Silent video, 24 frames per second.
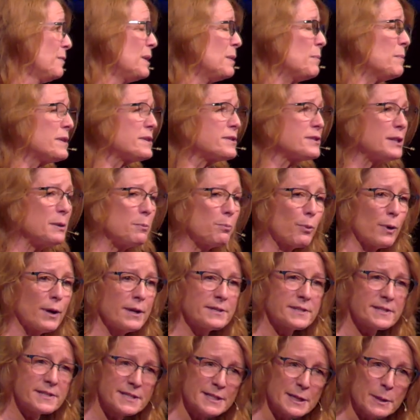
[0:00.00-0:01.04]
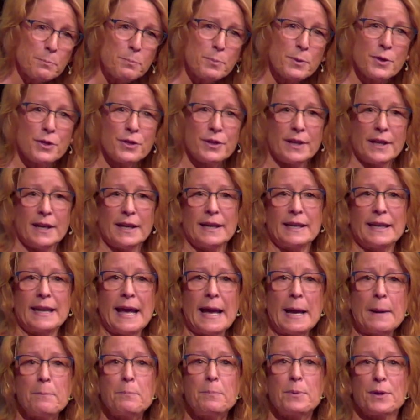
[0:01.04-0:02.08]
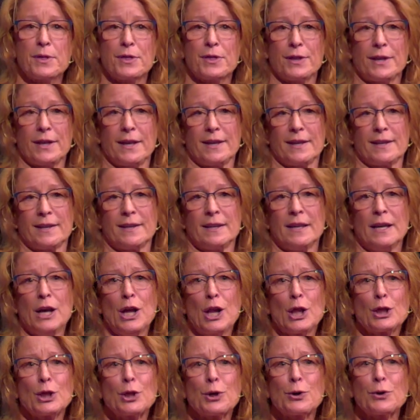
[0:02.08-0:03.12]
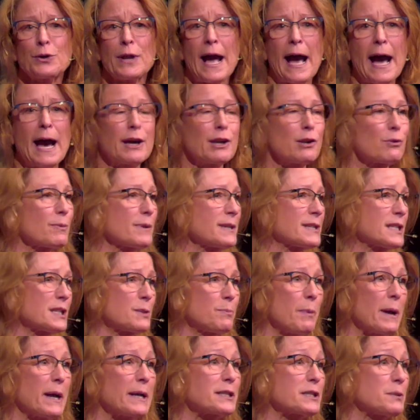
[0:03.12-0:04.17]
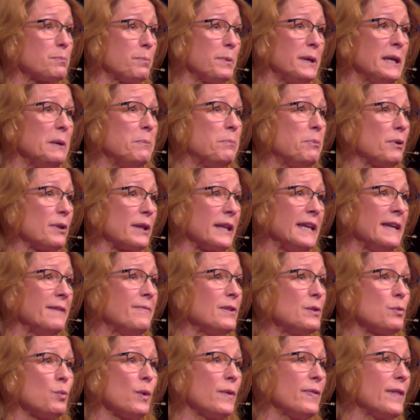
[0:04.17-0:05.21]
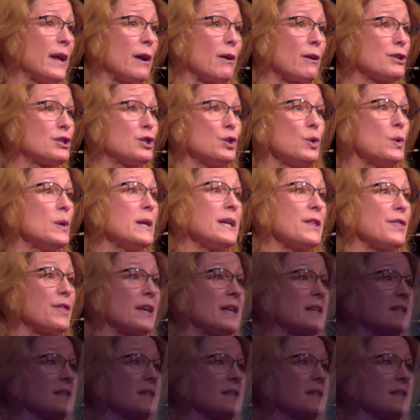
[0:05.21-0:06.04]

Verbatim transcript: We must embrace sympathy and empathy and learn how to respect people even when they are doing